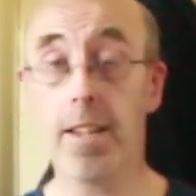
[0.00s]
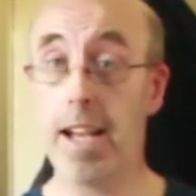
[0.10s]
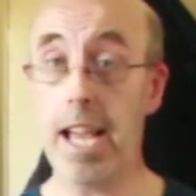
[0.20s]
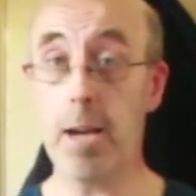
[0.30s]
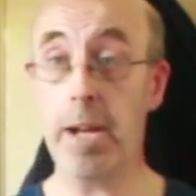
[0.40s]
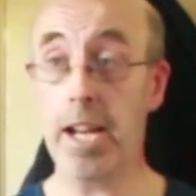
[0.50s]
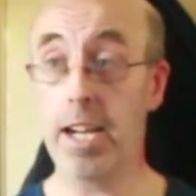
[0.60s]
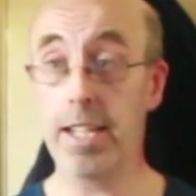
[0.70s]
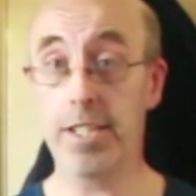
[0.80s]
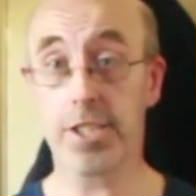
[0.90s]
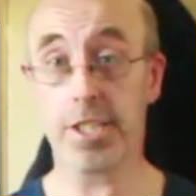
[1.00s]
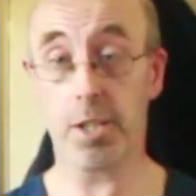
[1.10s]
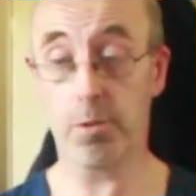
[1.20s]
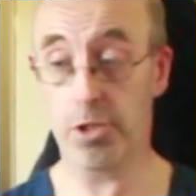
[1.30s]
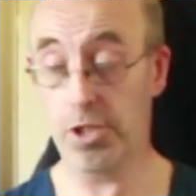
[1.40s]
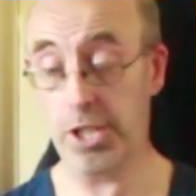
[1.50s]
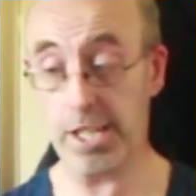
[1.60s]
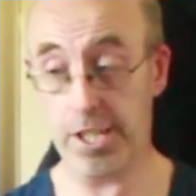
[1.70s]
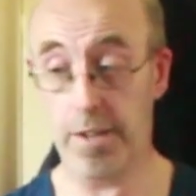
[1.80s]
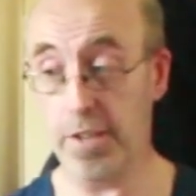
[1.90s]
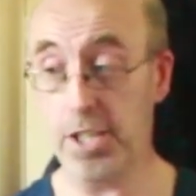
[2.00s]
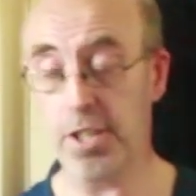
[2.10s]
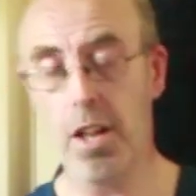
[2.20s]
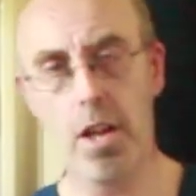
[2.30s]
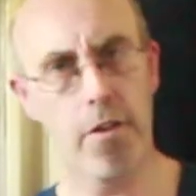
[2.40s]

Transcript: Our Manor is a sequel to Jack Southeast.